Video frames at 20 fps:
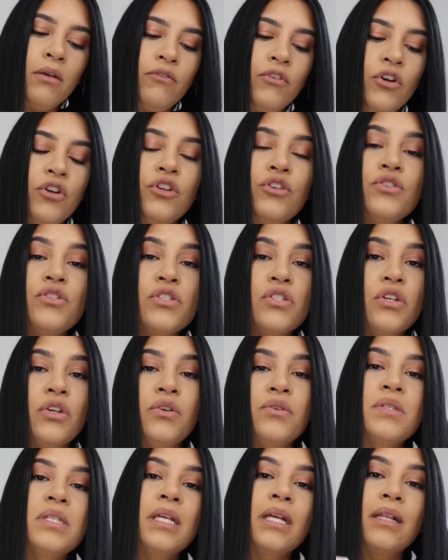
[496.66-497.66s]
If you're used to
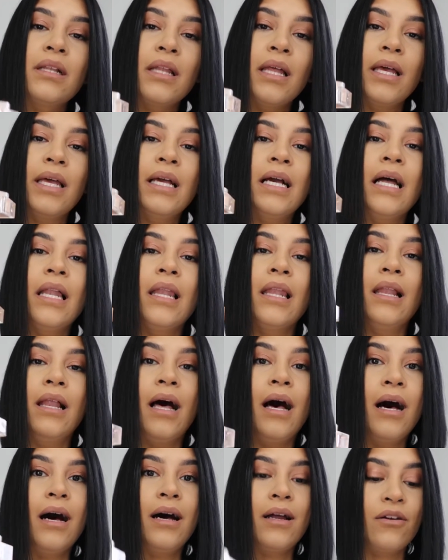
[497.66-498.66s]
using like a
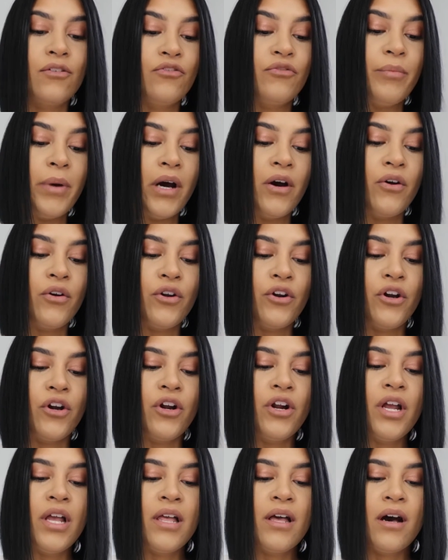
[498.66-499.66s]
lot of
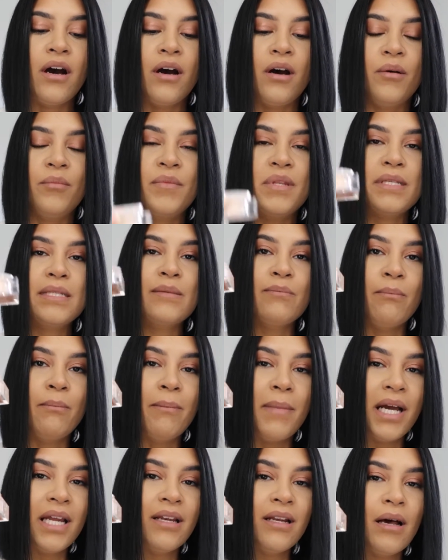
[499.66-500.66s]
powder, this
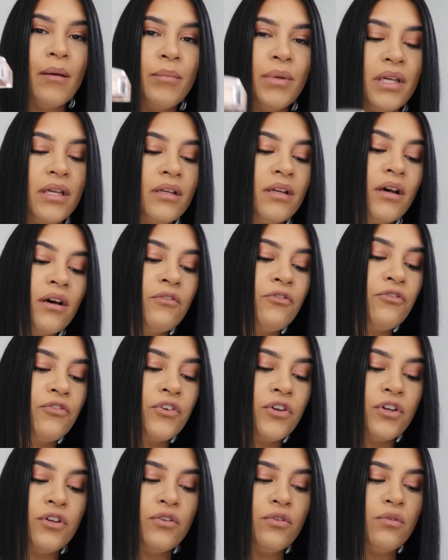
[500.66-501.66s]
might not be enough
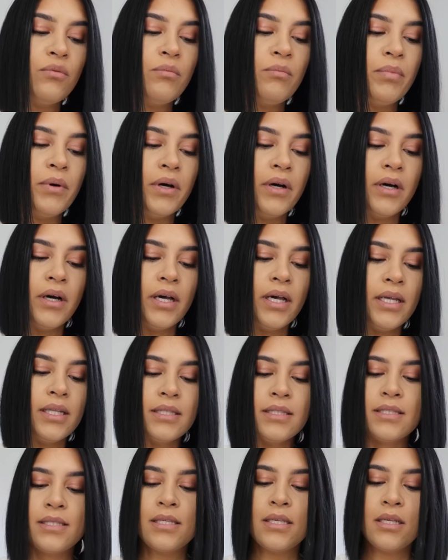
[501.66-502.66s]
for you,
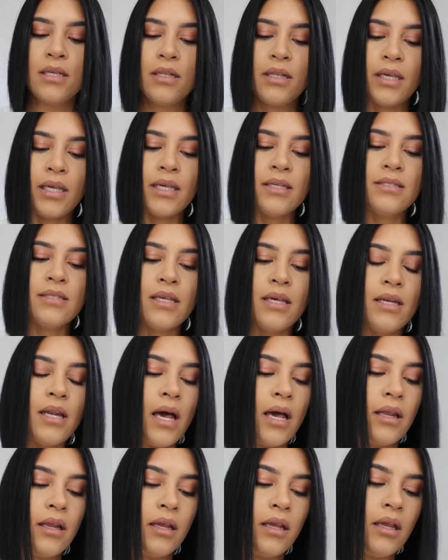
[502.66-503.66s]
but like I said,
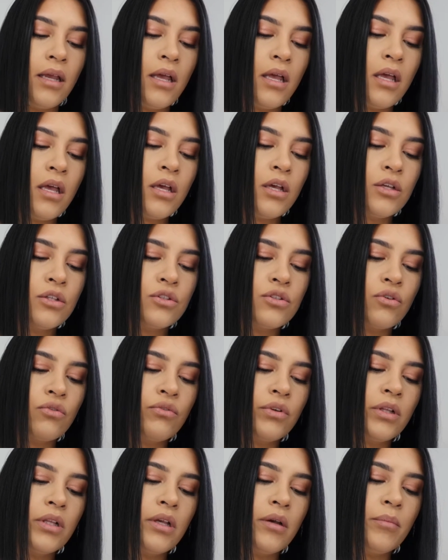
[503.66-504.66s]
I don't
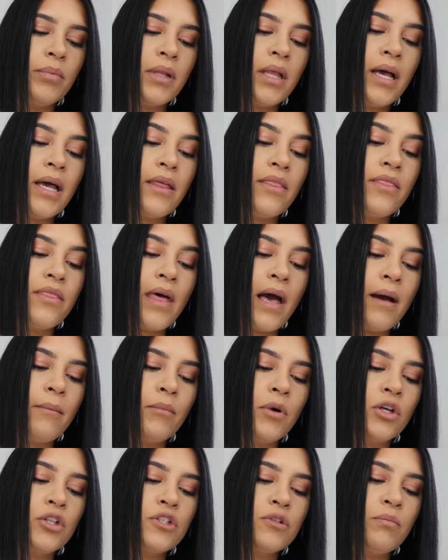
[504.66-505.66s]
really apply that
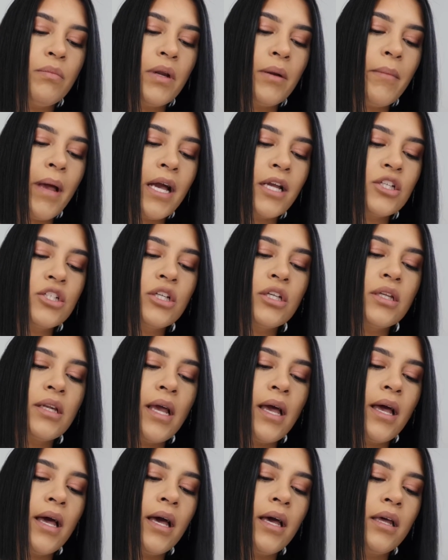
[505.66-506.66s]
much. But I'm actually gonna
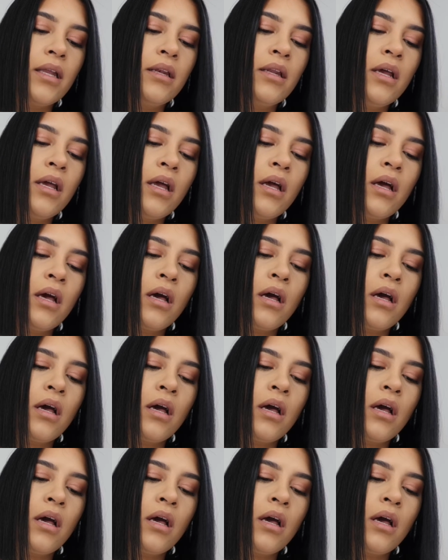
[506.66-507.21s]
add